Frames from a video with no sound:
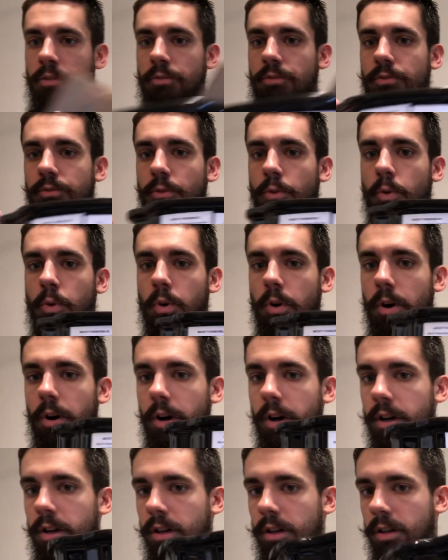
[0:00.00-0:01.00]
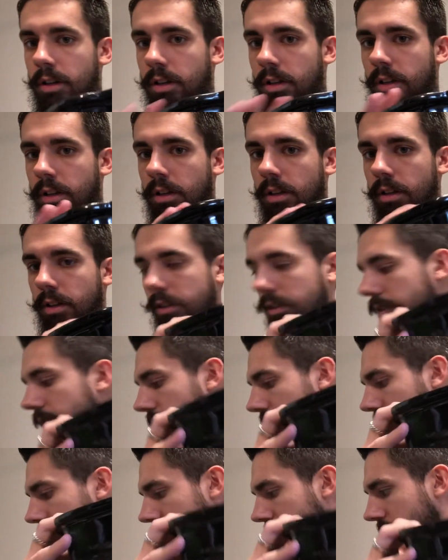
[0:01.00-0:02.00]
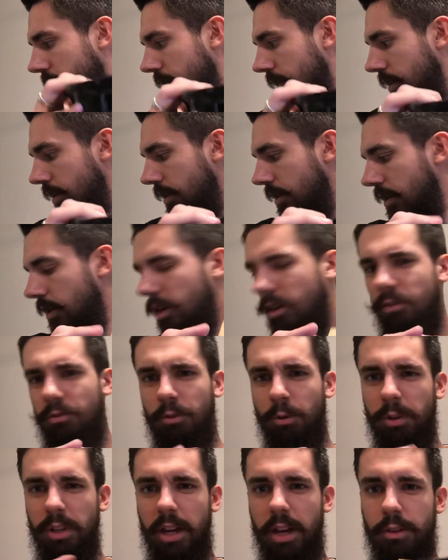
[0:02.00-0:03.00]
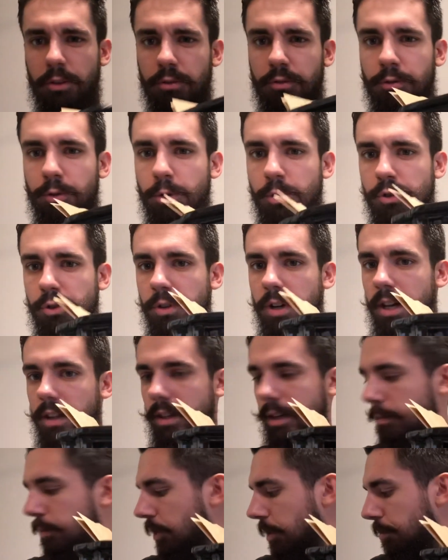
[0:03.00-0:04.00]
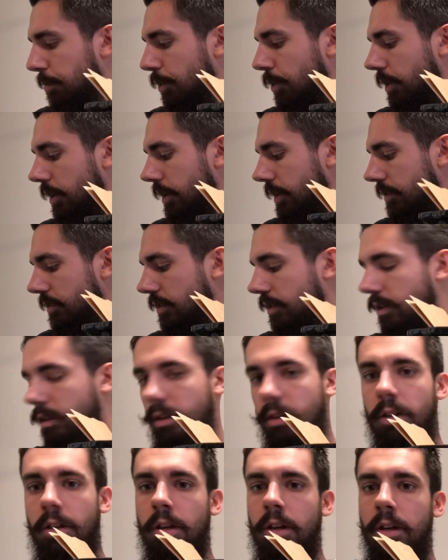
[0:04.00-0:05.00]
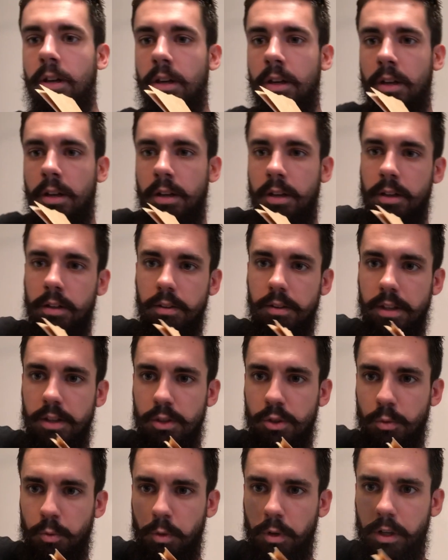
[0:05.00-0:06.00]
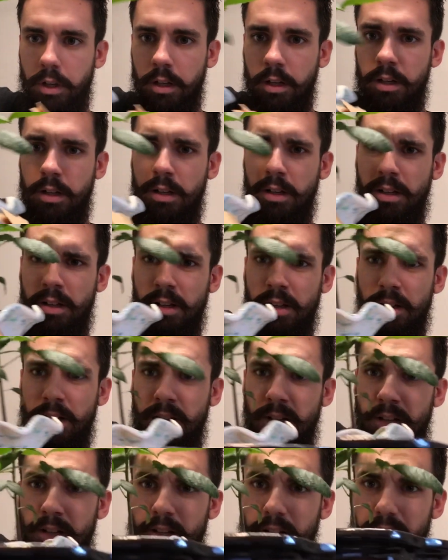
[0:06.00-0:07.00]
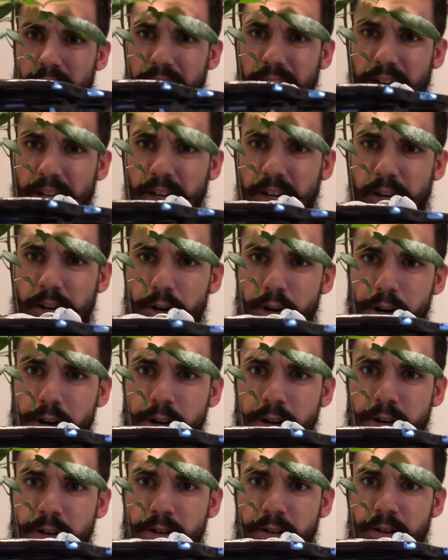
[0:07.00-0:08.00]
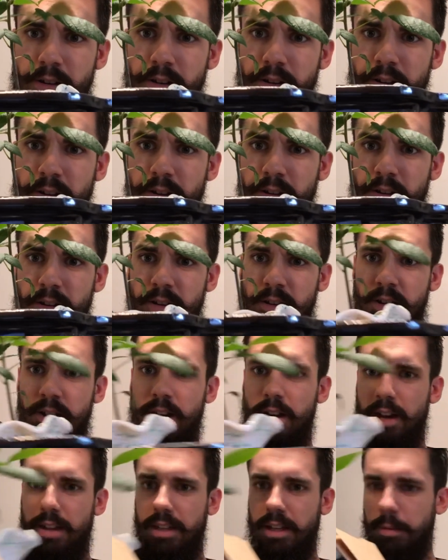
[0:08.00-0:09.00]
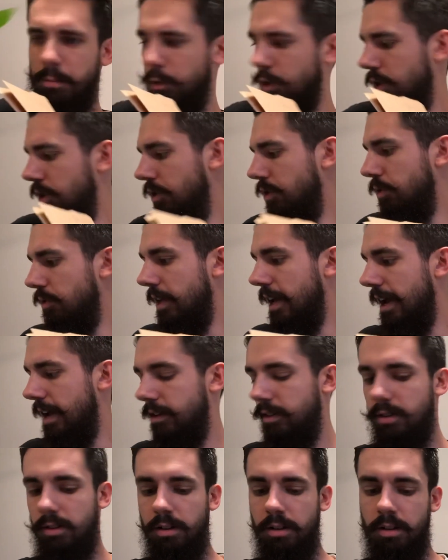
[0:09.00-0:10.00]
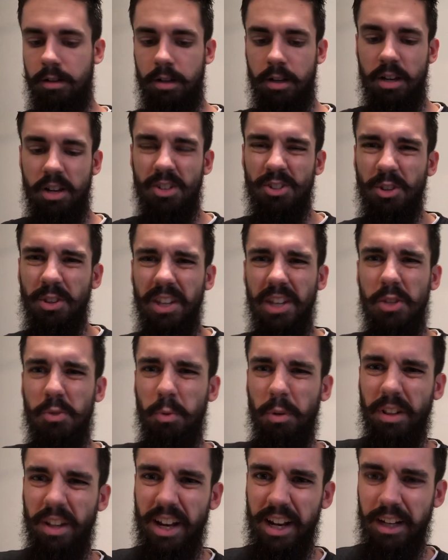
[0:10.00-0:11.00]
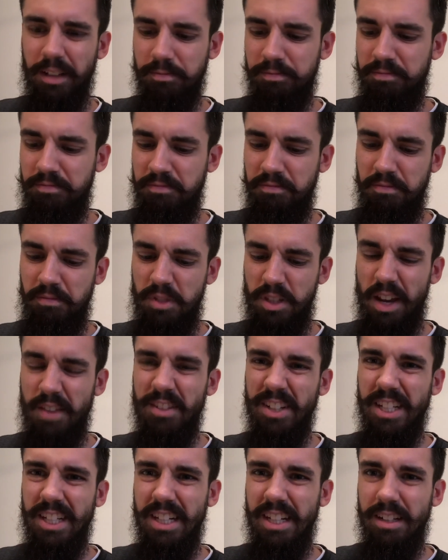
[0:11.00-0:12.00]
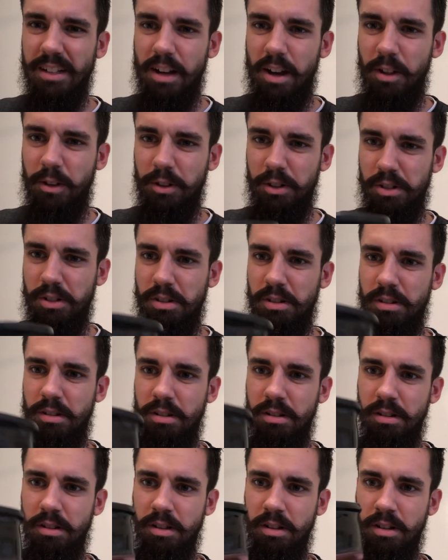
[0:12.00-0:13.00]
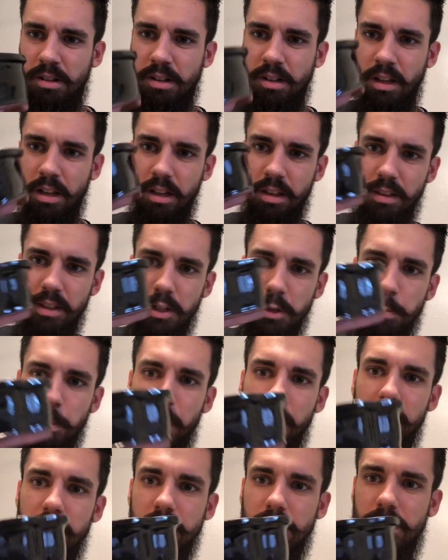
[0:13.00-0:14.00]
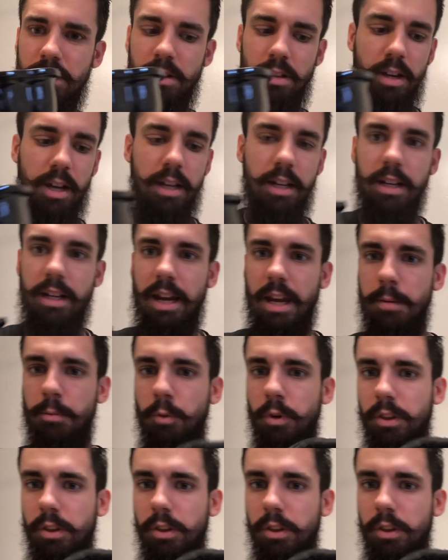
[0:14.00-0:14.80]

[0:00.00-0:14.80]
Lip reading: for, let's see, for the other fruit tree. I think I'm gonna put this one in here. I think I'm gonna do that. So these were like $17, these pots, and it came